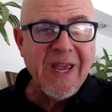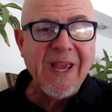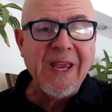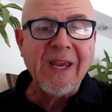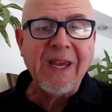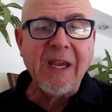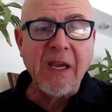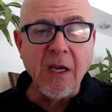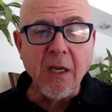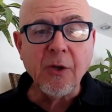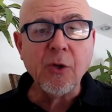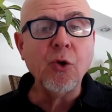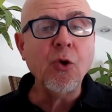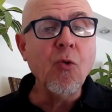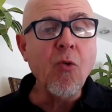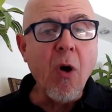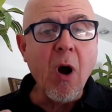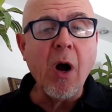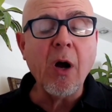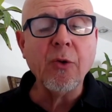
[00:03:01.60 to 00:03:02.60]
Here
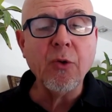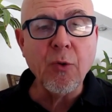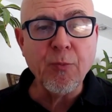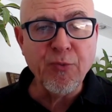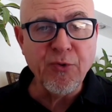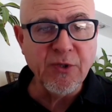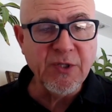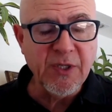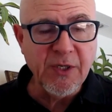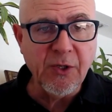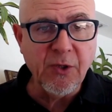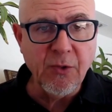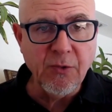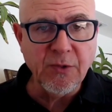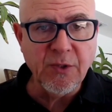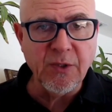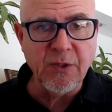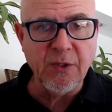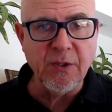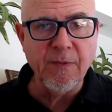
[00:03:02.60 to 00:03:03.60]
you are the
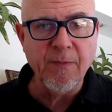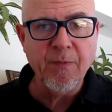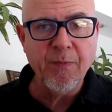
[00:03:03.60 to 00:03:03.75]
prosecutor.